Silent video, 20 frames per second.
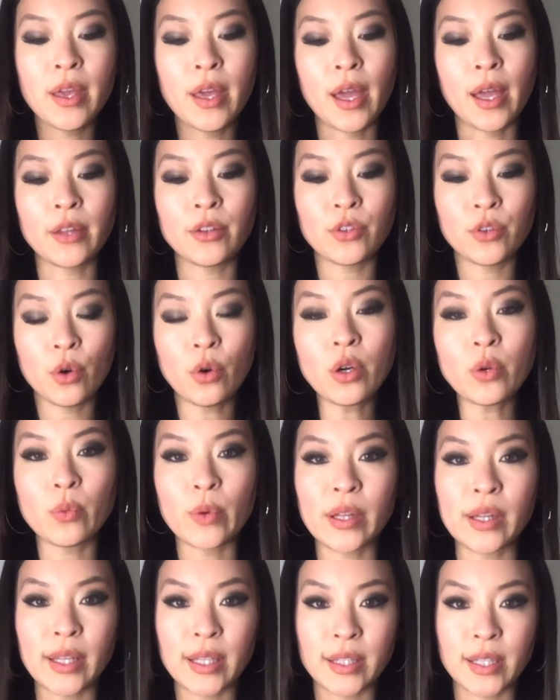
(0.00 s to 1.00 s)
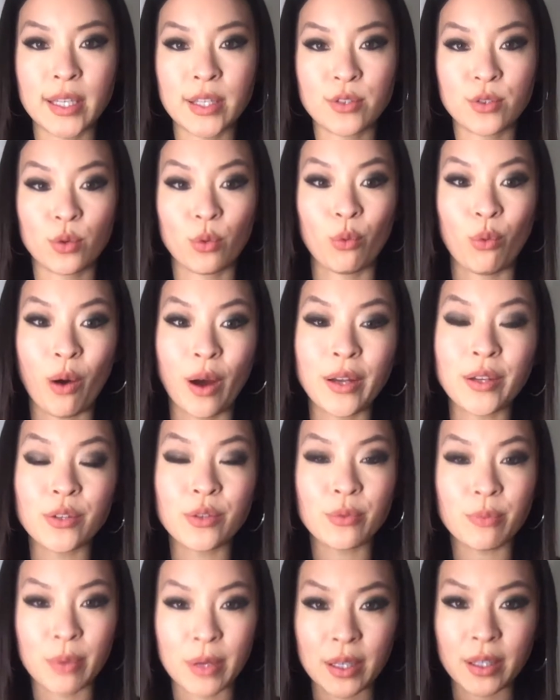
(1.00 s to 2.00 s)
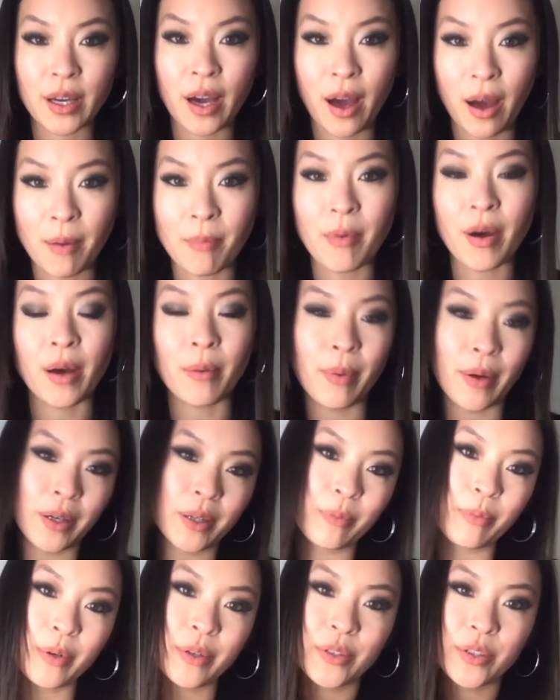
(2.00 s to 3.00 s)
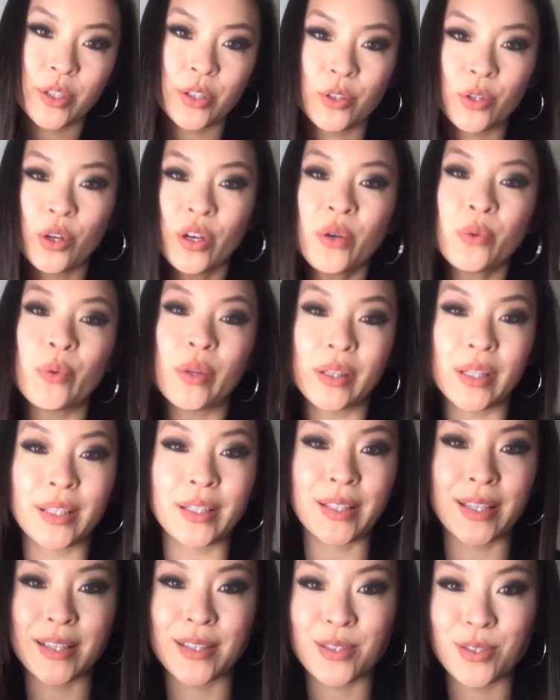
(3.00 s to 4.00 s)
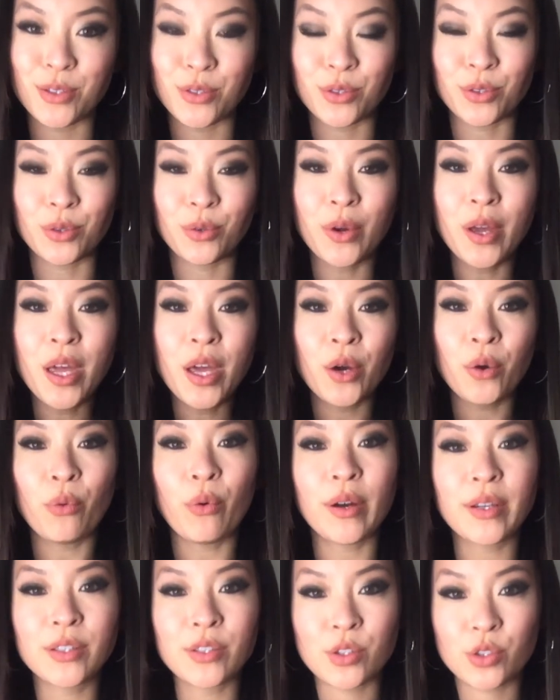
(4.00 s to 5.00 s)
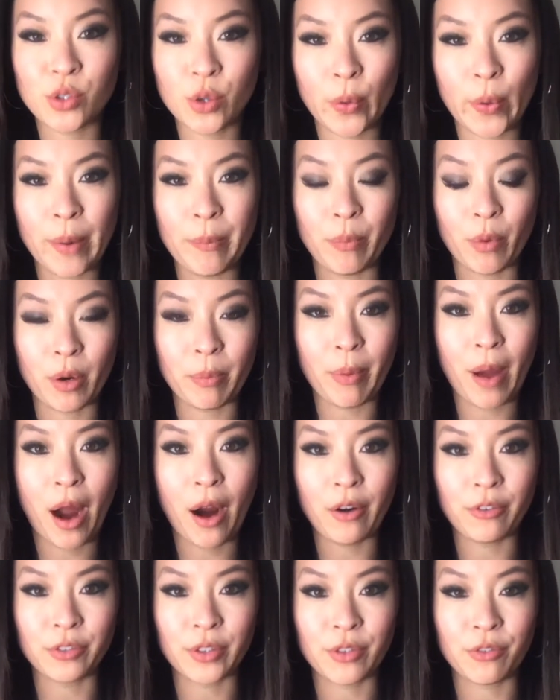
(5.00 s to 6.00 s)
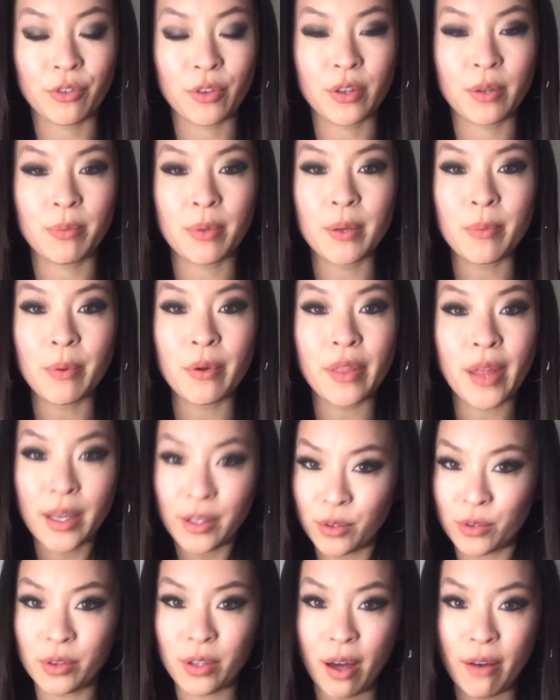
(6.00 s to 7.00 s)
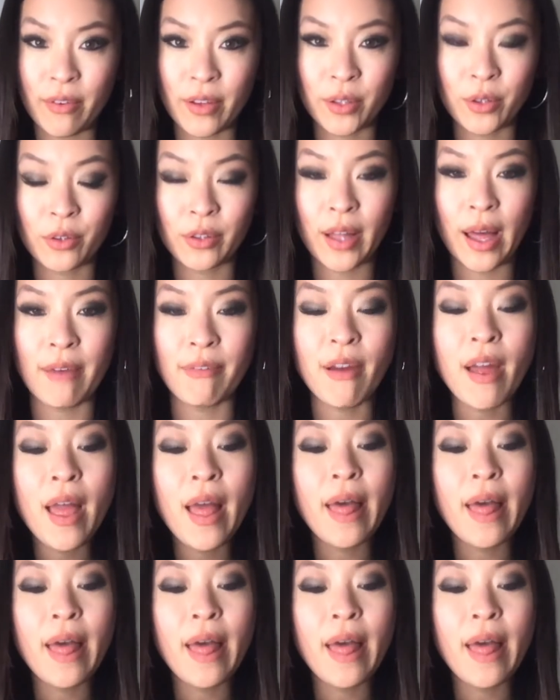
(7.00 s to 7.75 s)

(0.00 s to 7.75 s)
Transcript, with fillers: and your willingness to want to become a better person, your willingness to want to show up more powerfully for the people that you love in your life